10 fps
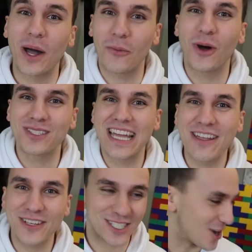But while
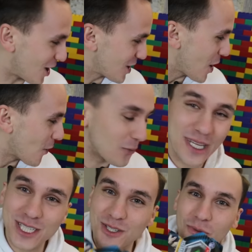Dave is gone,
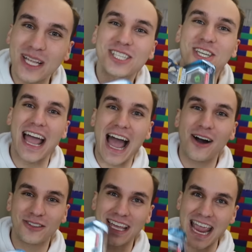we switched
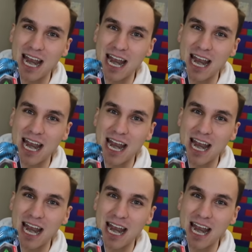out the